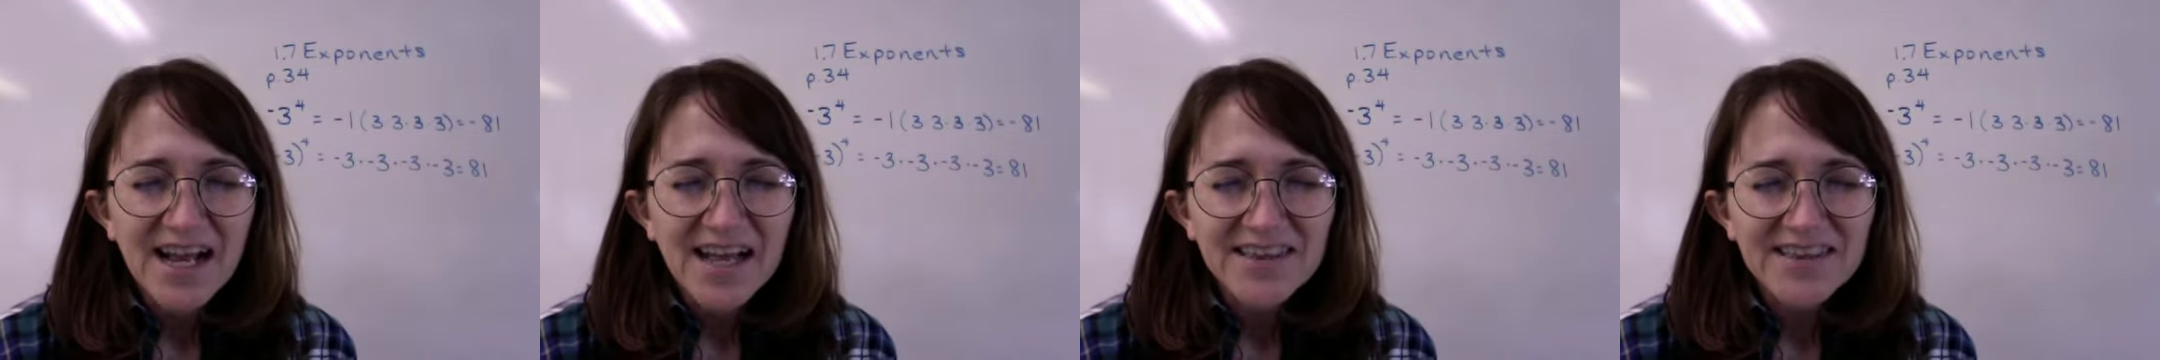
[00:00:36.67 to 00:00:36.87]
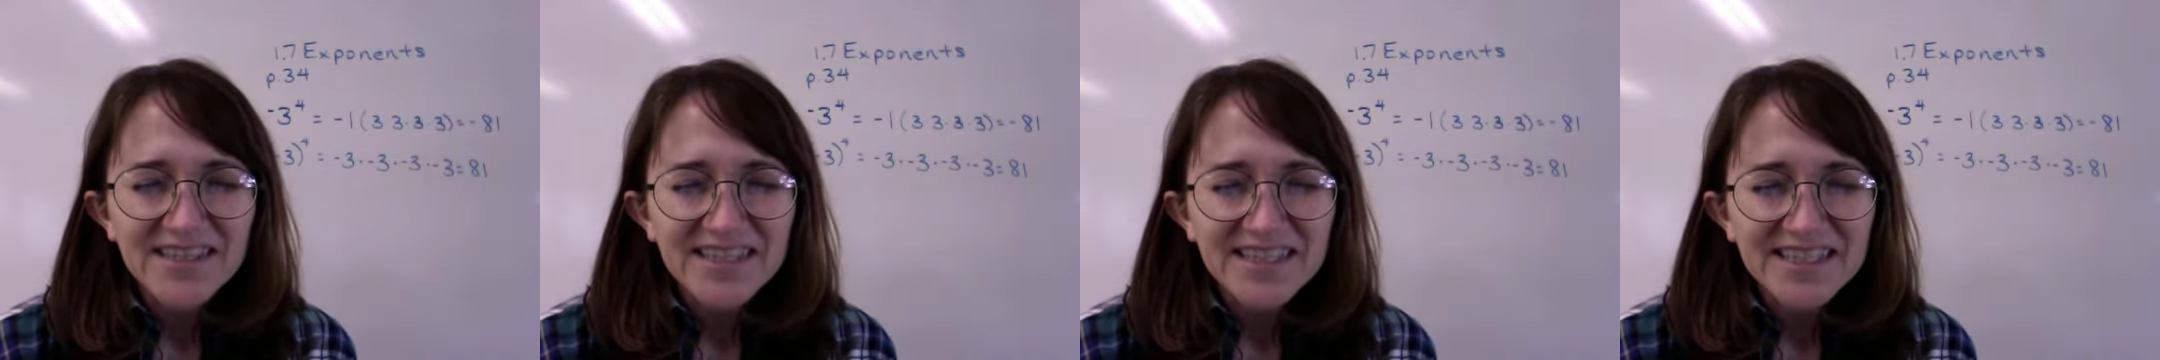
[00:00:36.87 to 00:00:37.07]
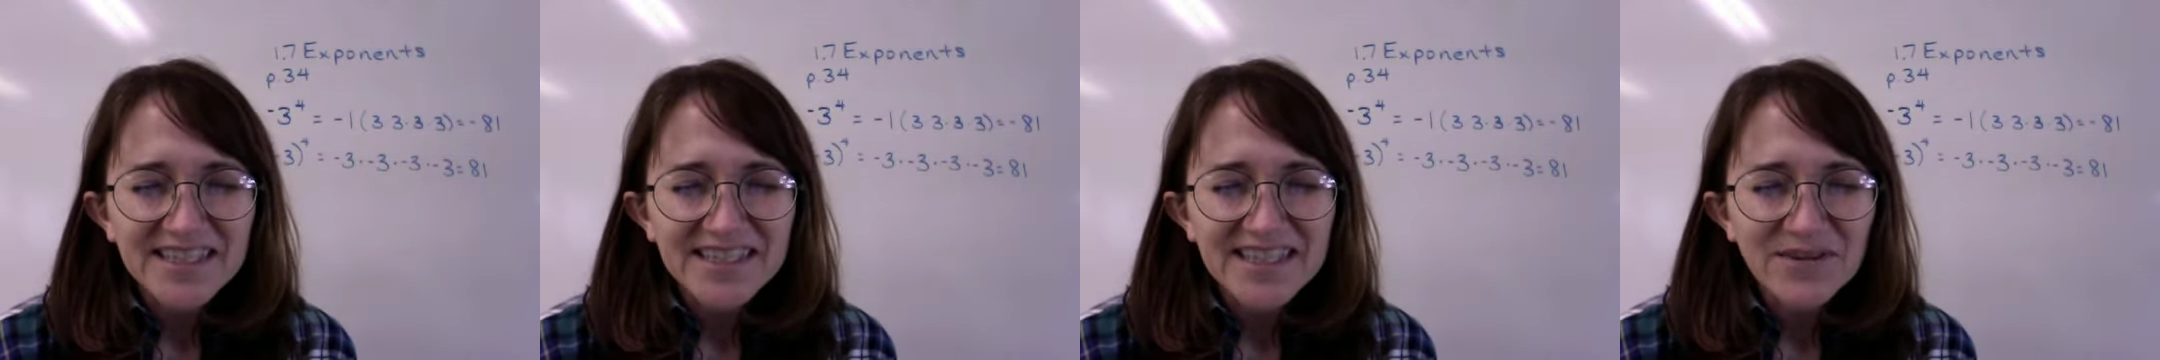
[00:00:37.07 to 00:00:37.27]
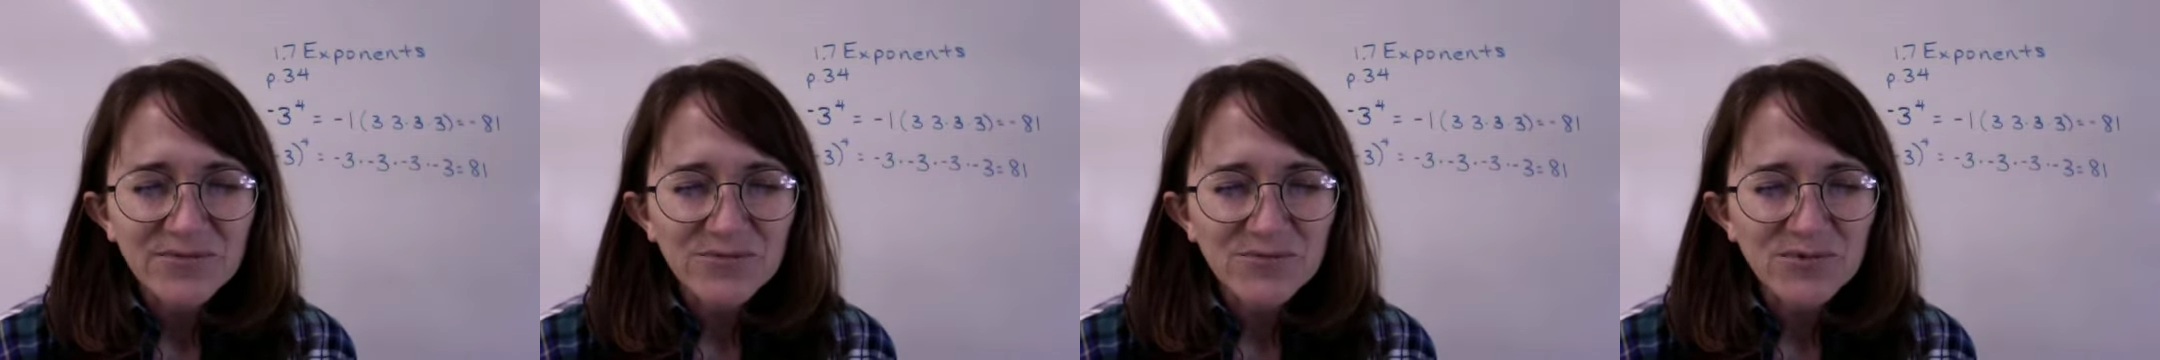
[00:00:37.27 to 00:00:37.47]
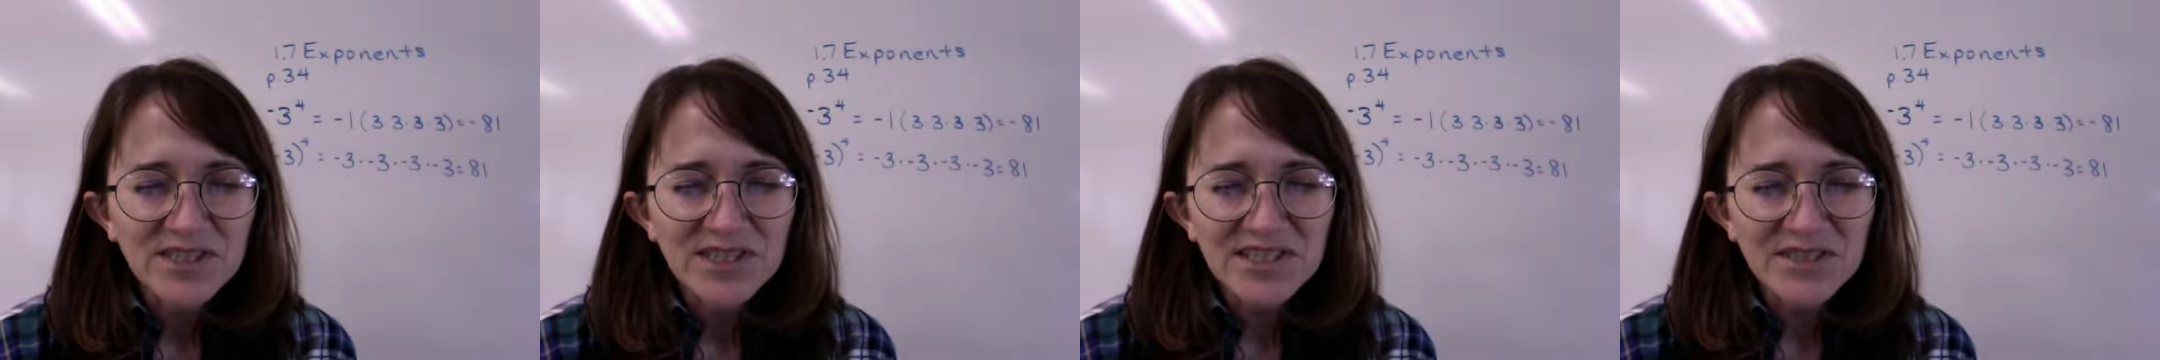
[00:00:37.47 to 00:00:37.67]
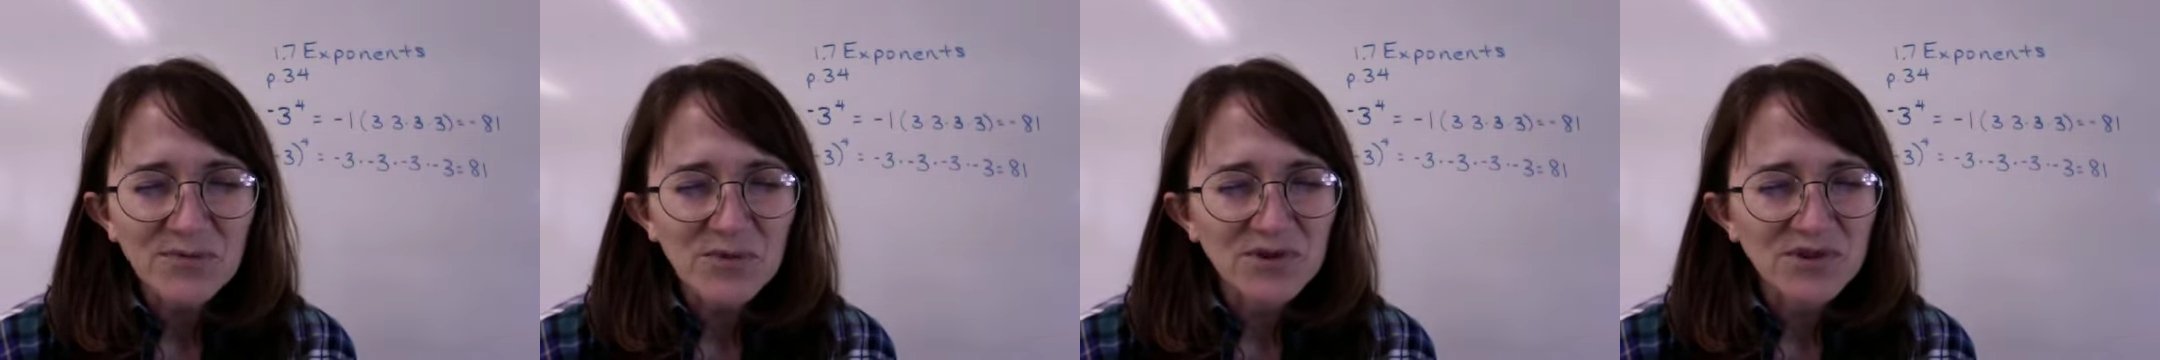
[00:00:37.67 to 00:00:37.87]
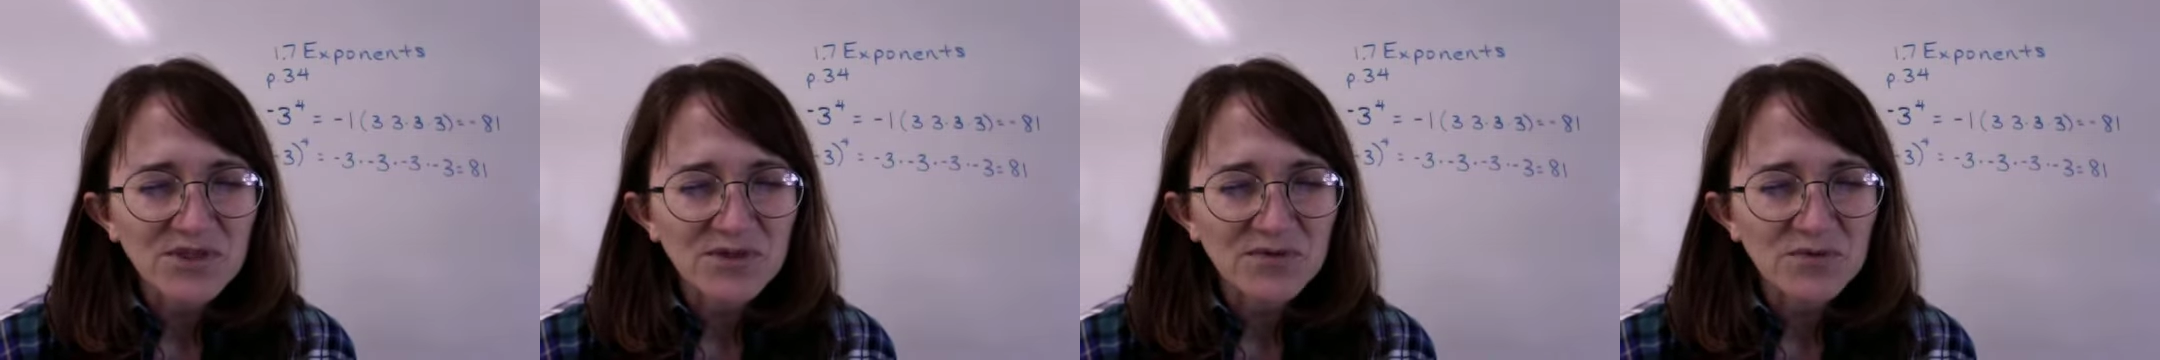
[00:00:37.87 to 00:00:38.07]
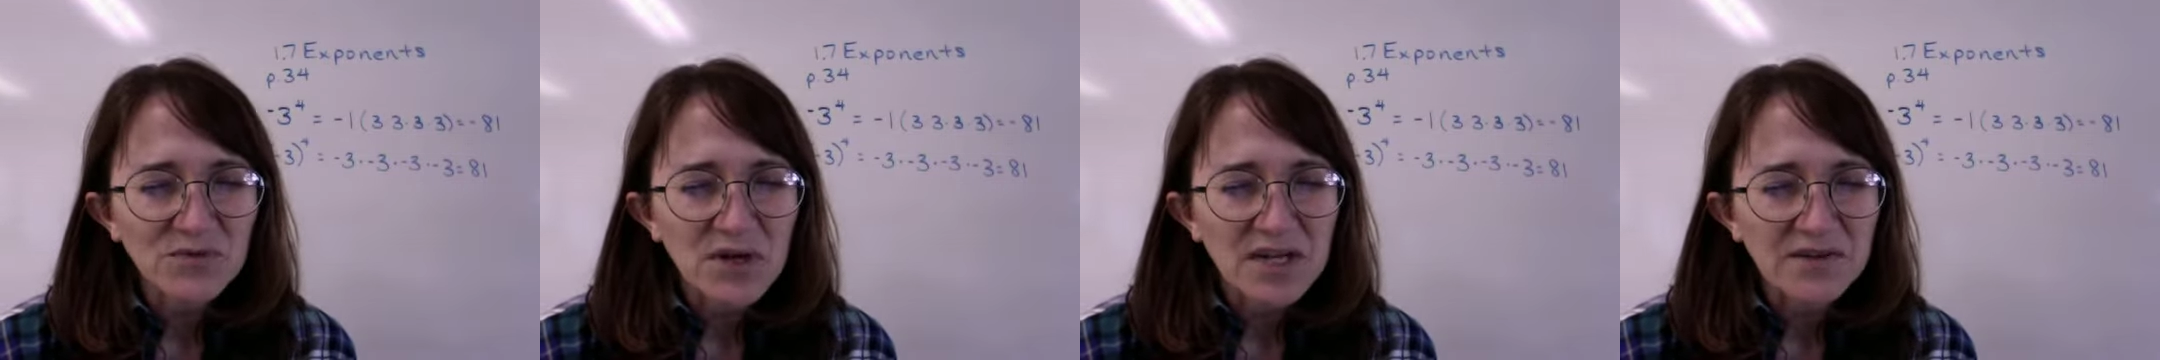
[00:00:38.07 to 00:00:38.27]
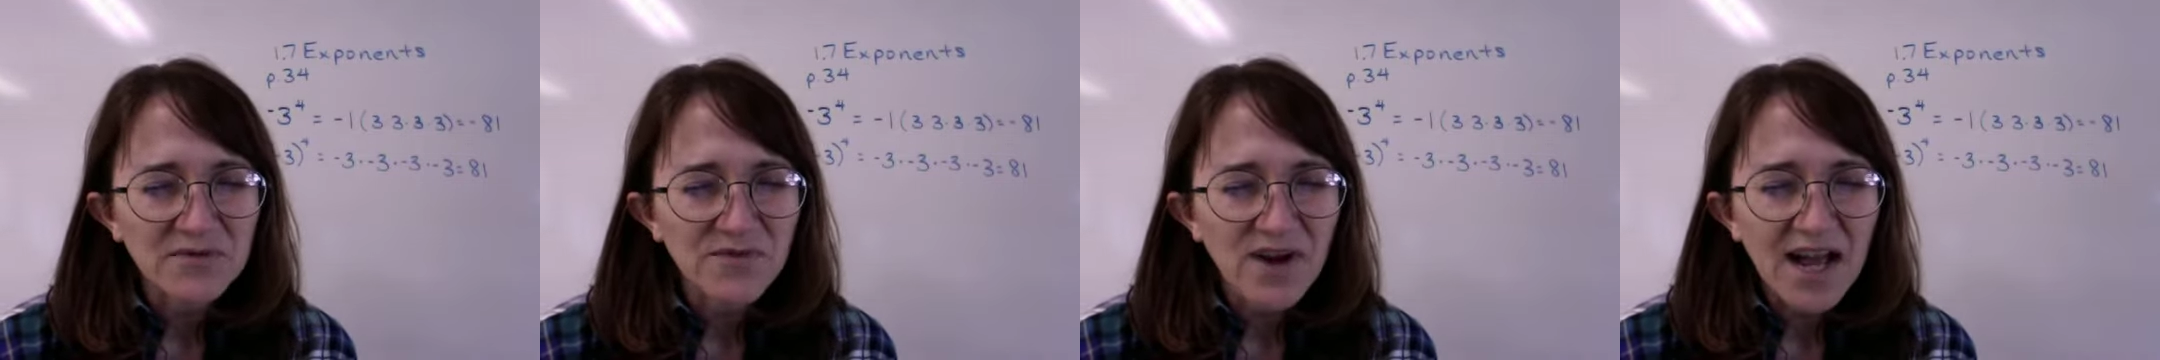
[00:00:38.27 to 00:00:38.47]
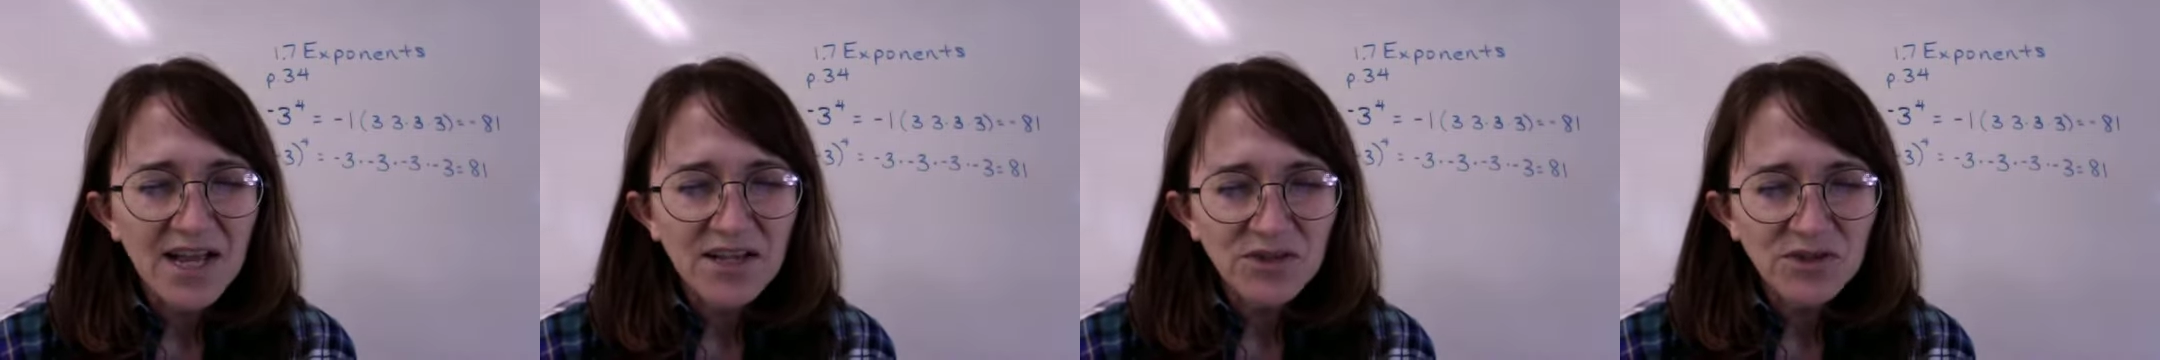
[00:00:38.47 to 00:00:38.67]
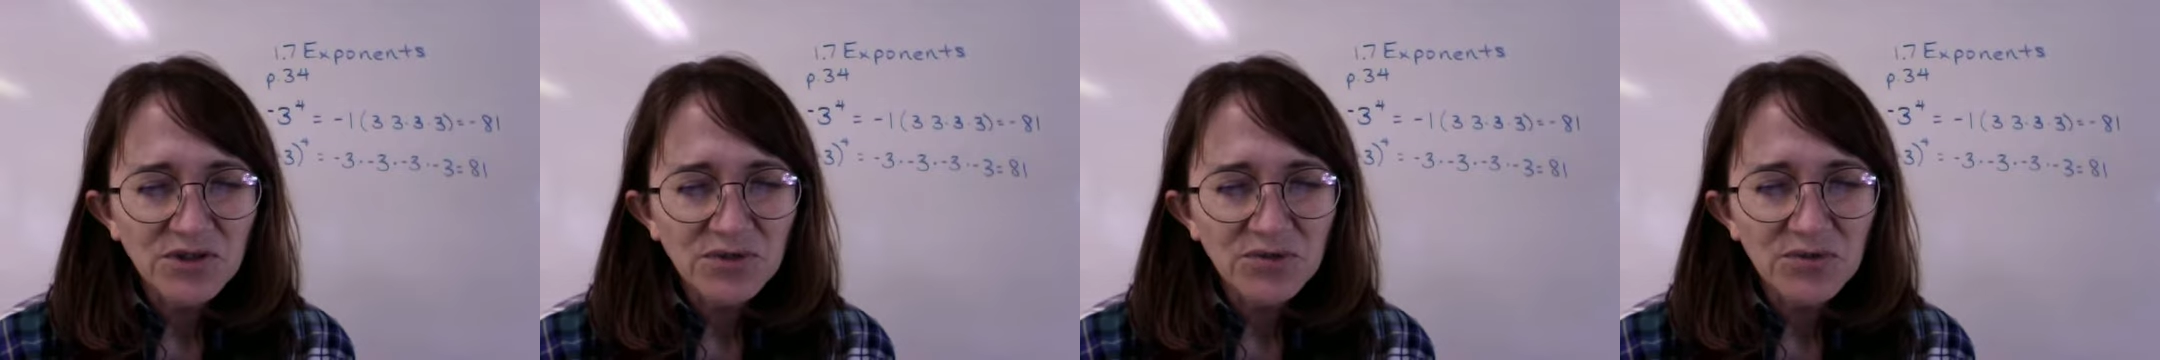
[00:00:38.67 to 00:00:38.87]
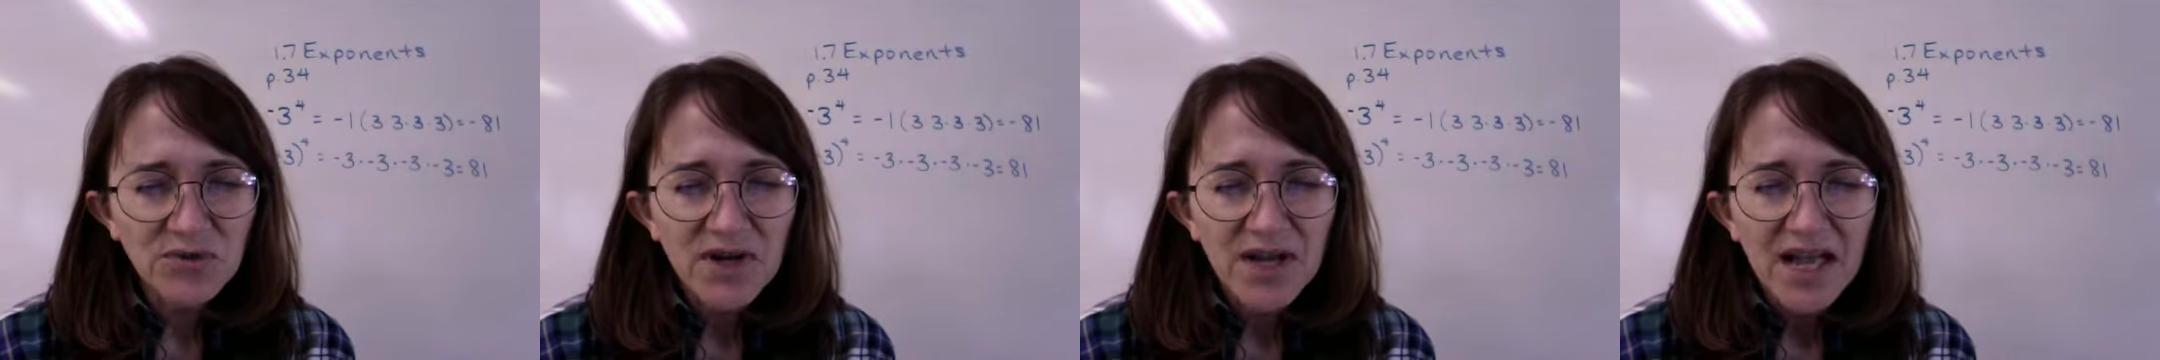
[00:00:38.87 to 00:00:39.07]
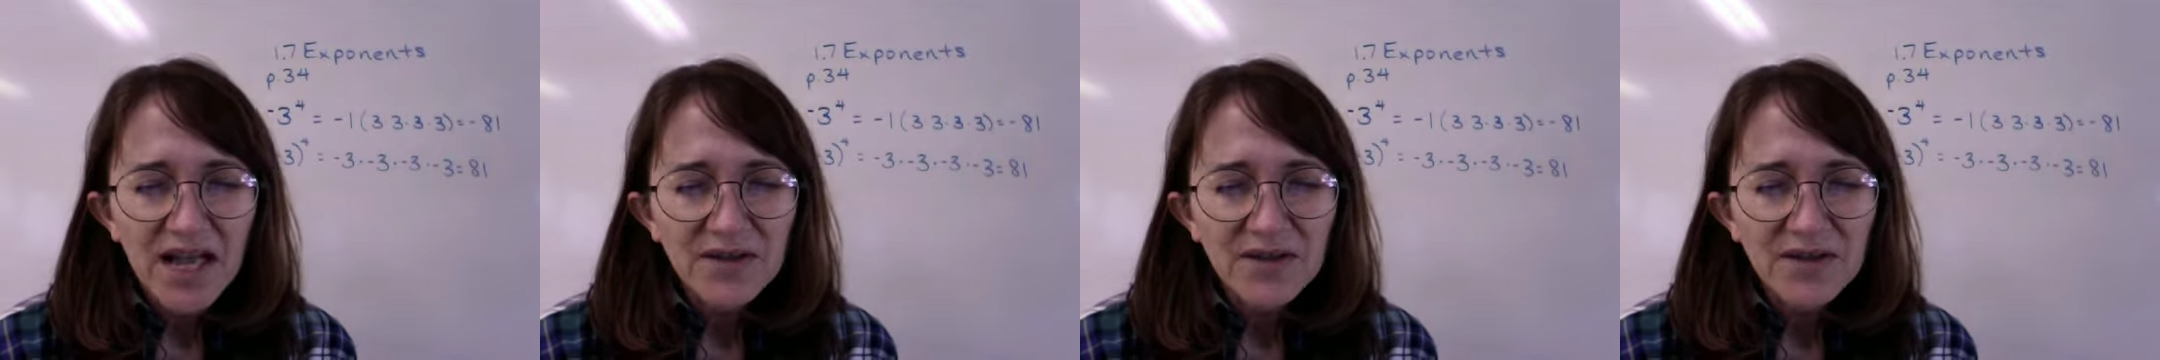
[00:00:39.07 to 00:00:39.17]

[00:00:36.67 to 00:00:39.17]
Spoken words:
then we just want to invite you.